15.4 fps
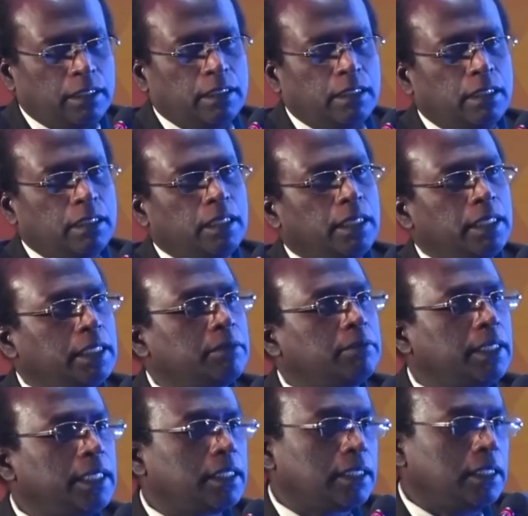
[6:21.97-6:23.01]
it is
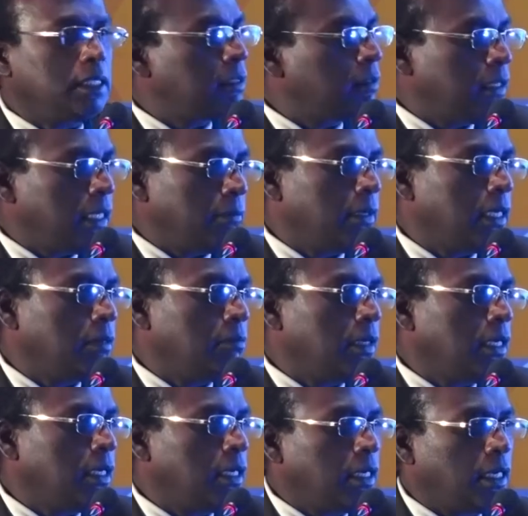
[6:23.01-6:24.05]
very extensively available,